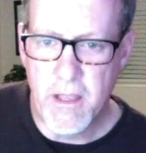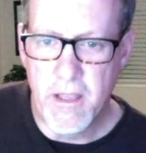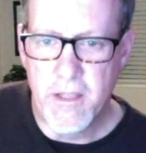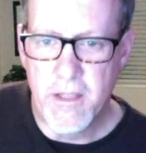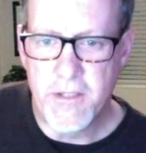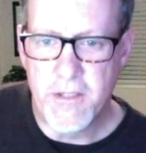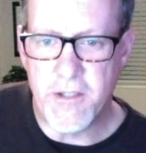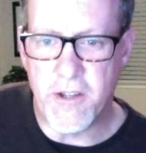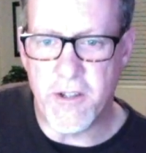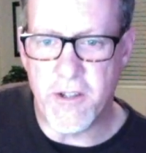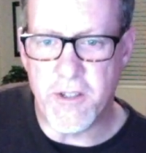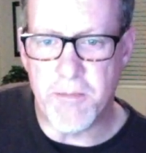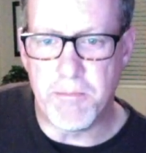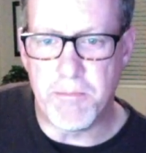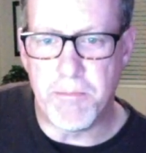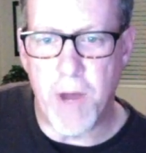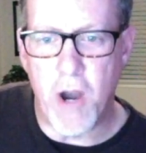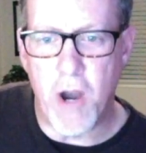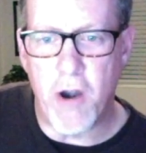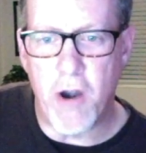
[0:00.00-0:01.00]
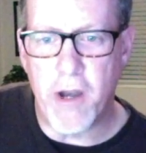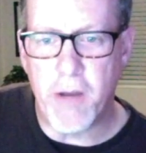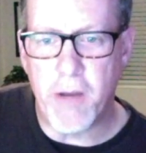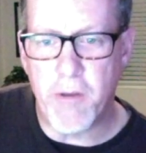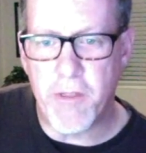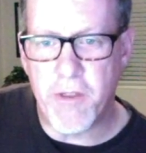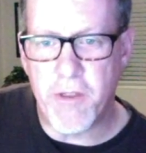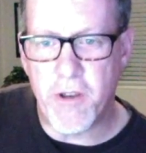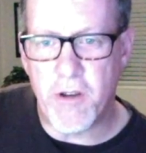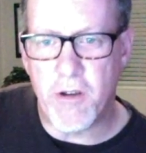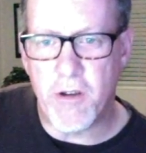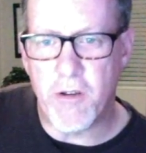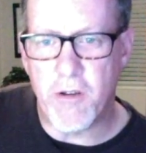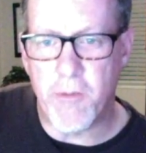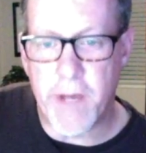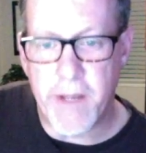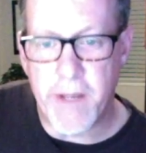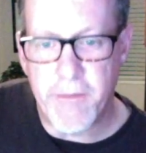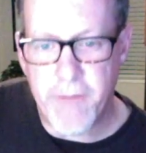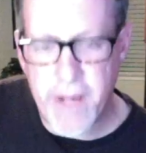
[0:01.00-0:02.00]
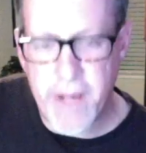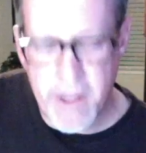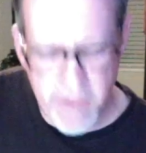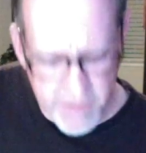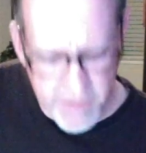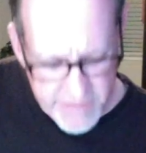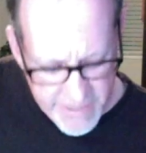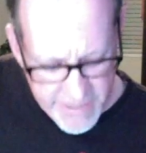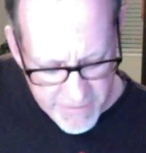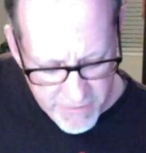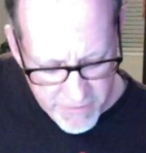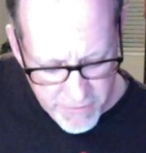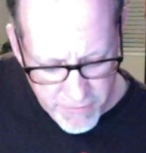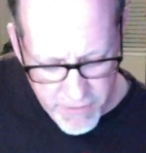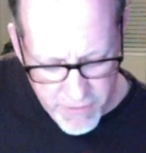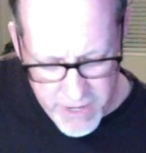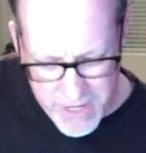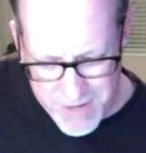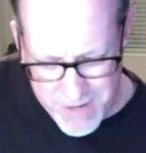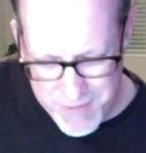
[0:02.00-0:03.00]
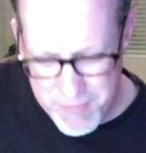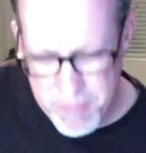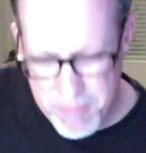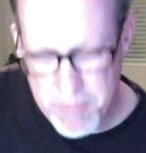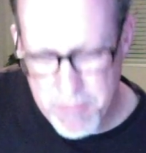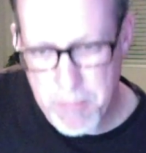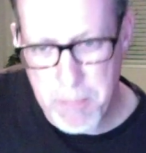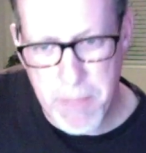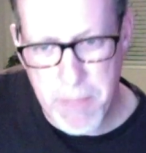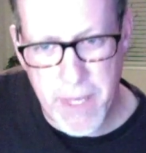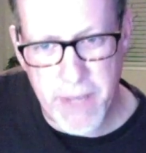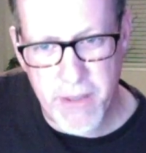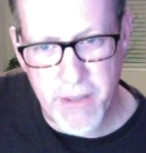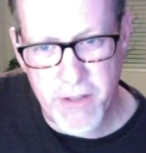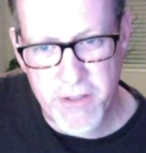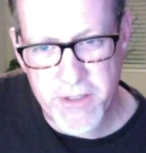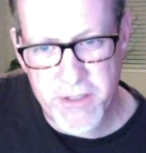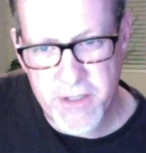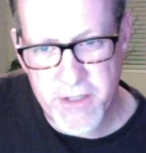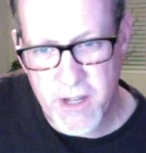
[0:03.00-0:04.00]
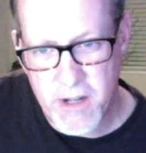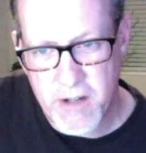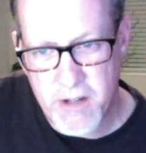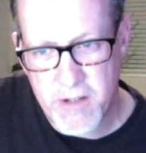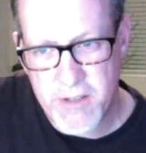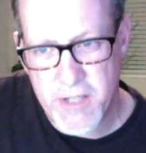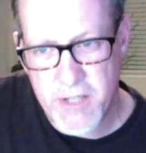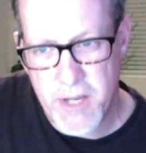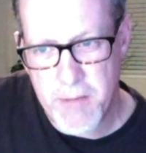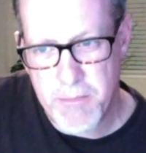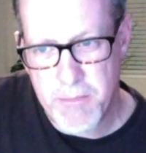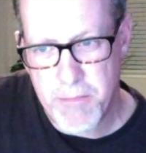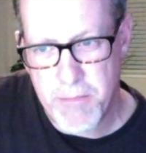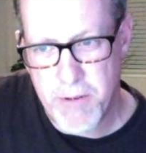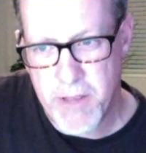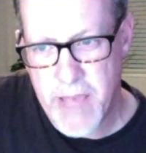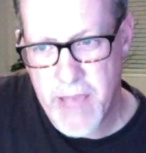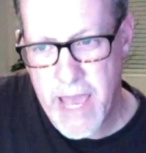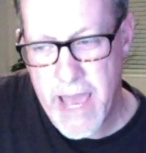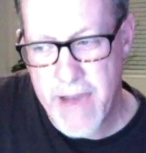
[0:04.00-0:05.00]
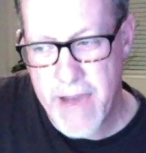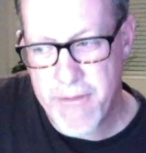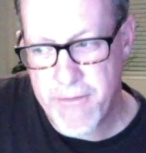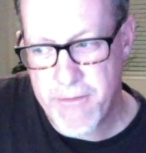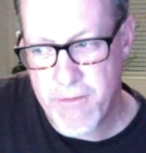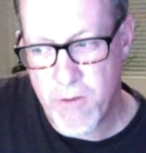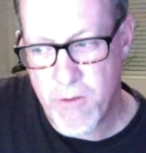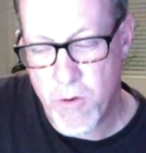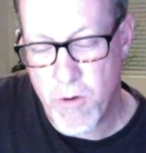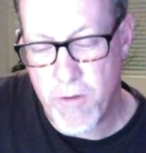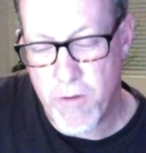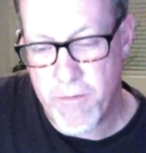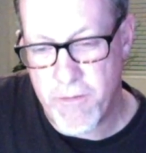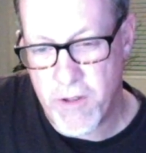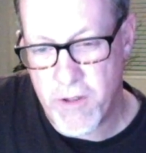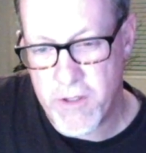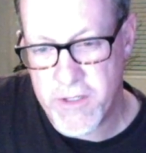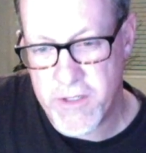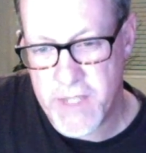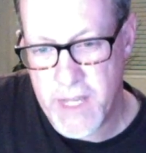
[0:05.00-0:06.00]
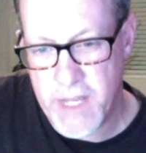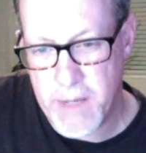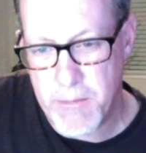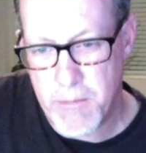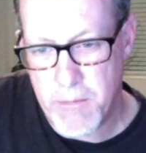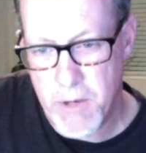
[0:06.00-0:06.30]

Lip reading: So you're just barring with your ring finger the 7th fret, bend those suckers up half or a full step.